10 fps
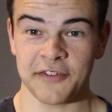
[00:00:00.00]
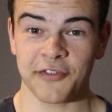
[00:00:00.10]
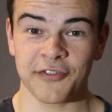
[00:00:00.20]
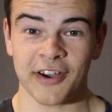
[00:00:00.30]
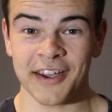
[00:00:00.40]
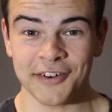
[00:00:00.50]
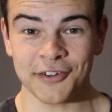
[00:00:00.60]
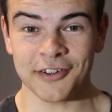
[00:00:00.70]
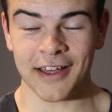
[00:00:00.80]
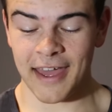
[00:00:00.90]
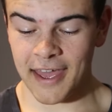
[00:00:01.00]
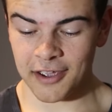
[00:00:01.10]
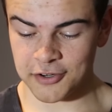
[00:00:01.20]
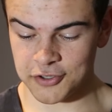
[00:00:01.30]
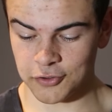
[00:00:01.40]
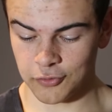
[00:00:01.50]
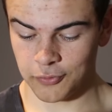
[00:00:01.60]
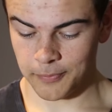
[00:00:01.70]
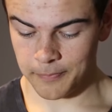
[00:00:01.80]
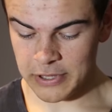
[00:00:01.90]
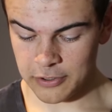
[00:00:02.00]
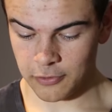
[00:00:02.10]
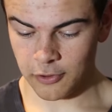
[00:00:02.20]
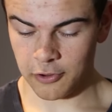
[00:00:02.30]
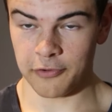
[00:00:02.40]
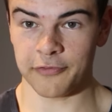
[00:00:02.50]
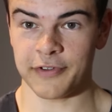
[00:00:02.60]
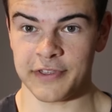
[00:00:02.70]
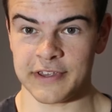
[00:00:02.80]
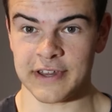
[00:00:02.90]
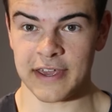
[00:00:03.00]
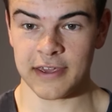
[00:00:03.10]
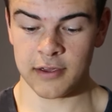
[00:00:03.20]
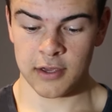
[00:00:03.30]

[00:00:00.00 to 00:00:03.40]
final actual meal of the day